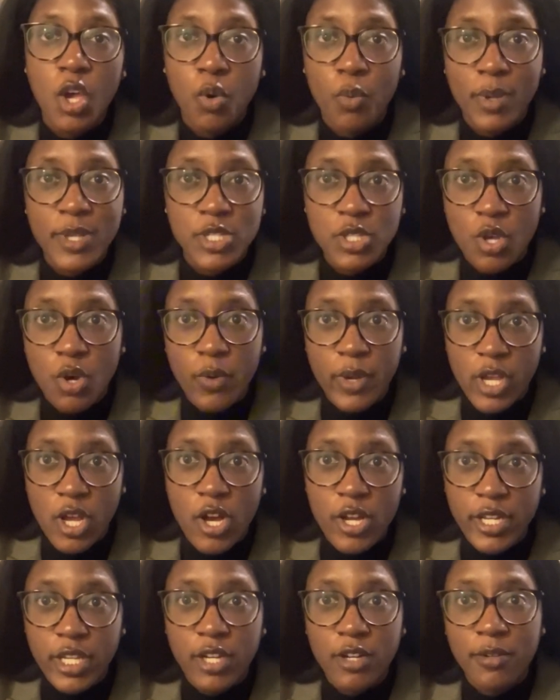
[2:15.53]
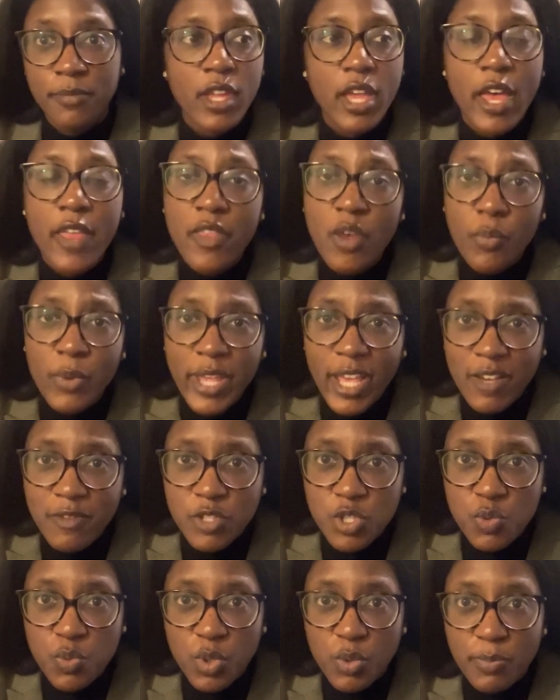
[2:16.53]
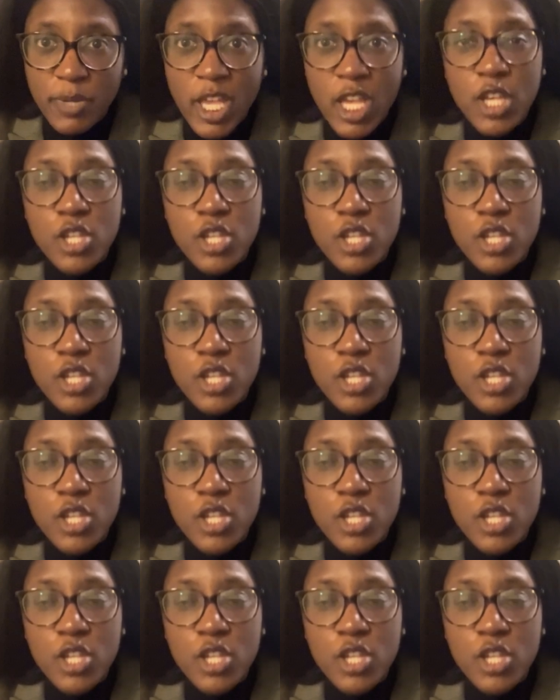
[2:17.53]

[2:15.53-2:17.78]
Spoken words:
what's going on here. And then we have Swoop.